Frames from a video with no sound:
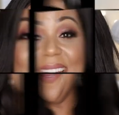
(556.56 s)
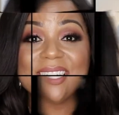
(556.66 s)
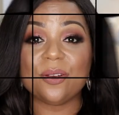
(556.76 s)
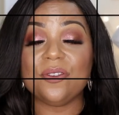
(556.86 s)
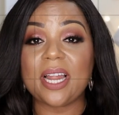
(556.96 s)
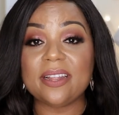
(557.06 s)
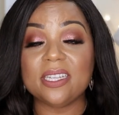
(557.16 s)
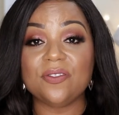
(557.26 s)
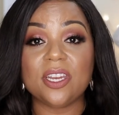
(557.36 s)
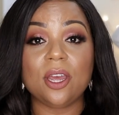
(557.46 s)
So if you like
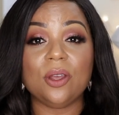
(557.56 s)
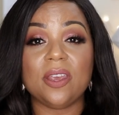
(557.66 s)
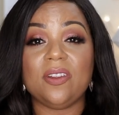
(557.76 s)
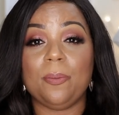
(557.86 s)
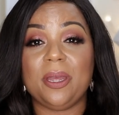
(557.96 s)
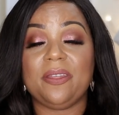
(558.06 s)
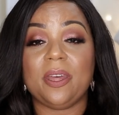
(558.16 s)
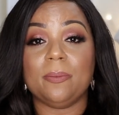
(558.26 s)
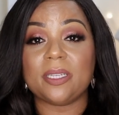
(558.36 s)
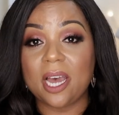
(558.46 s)
this video, give it a big
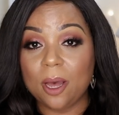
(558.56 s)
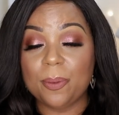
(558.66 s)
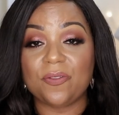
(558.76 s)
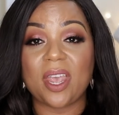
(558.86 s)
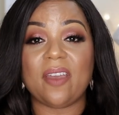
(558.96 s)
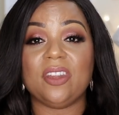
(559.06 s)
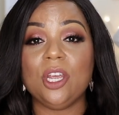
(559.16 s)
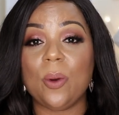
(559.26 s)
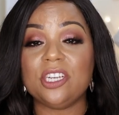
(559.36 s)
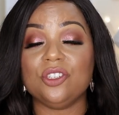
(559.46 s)
thumbs up. If you have any
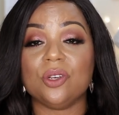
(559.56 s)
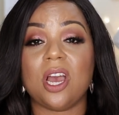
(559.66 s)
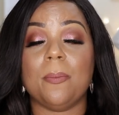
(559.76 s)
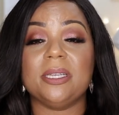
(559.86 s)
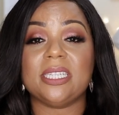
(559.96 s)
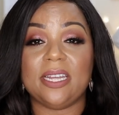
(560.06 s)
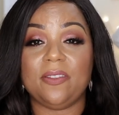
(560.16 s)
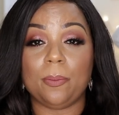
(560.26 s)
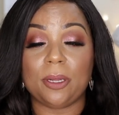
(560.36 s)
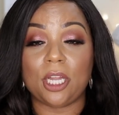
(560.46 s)
questions or comments, leave
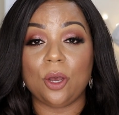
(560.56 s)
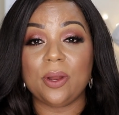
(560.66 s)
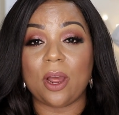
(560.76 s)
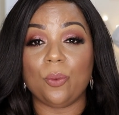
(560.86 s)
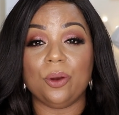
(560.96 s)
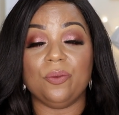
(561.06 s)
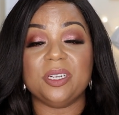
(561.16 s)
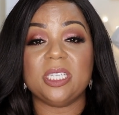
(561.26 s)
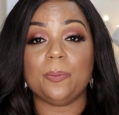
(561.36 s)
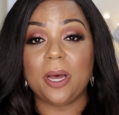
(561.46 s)
them below and I will
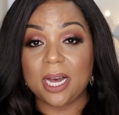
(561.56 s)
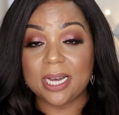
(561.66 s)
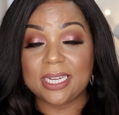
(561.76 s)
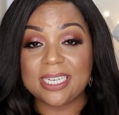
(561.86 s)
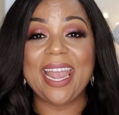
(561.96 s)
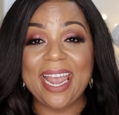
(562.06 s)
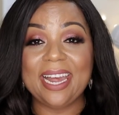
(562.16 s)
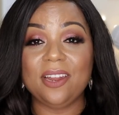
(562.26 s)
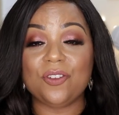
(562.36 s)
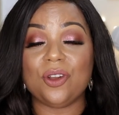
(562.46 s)
respond.
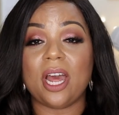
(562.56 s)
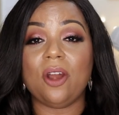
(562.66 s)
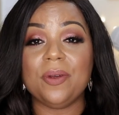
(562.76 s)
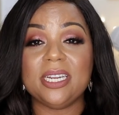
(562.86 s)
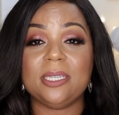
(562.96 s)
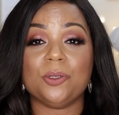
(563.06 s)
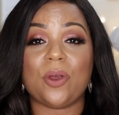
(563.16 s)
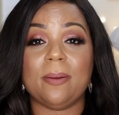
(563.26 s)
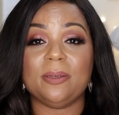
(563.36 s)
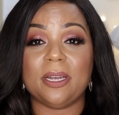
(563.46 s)
And if you're not already
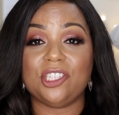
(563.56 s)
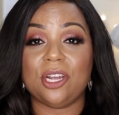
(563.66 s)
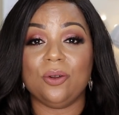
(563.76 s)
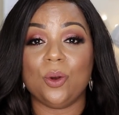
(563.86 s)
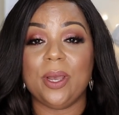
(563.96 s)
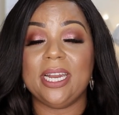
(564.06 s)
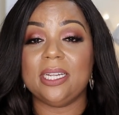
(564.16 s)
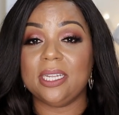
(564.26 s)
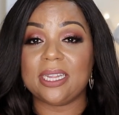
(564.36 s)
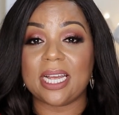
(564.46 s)
subscribed to my channel, go ahead and
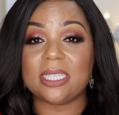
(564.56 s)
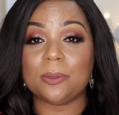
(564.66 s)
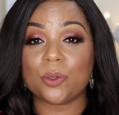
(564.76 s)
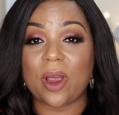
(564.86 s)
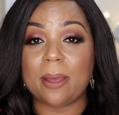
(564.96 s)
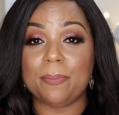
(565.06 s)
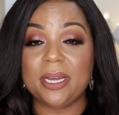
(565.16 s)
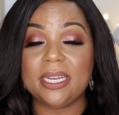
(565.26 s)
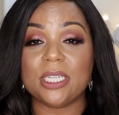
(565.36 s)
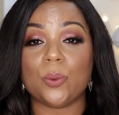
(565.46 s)
click that subscribe
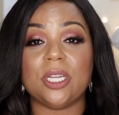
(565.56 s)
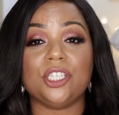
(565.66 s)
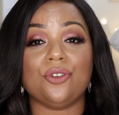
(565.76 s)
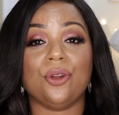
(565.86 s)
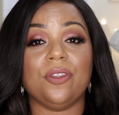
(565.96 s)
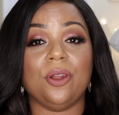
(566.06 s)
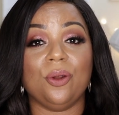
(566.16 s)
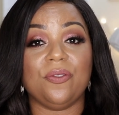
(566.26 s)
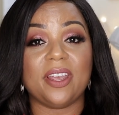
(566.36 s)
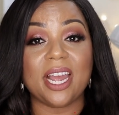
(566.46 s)
button as well as turn on the
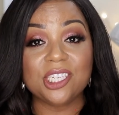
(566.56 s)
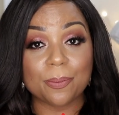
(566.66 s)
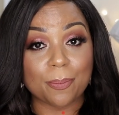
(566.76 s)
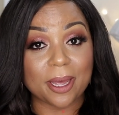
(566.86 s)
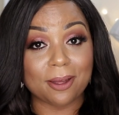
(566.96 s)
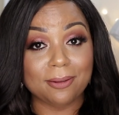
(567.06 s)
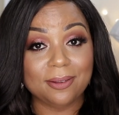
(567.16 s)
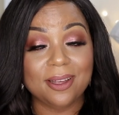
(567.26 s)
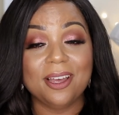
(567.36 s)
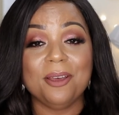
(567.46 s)
notification bell
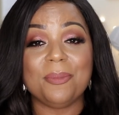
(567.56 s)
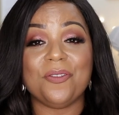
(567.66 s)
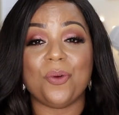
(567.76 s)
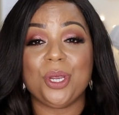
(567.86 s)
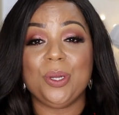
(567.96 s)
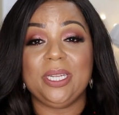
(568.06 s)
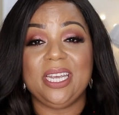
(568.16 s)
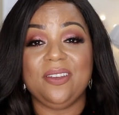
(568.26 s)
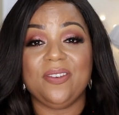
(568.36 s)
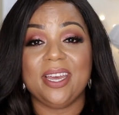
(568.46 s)
before you
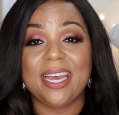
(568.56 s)
leave.